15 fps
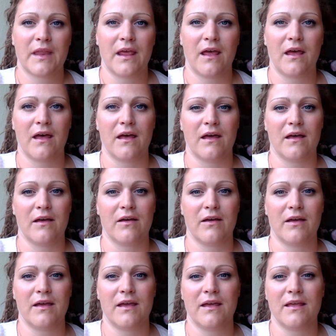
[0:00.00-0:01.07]

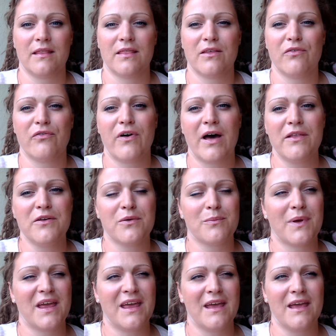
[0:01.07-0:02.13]
the father
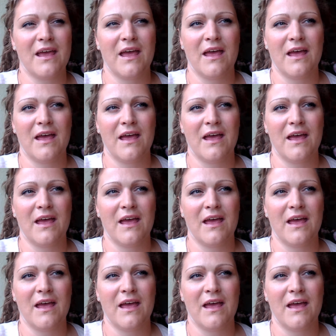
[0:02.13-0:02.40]
may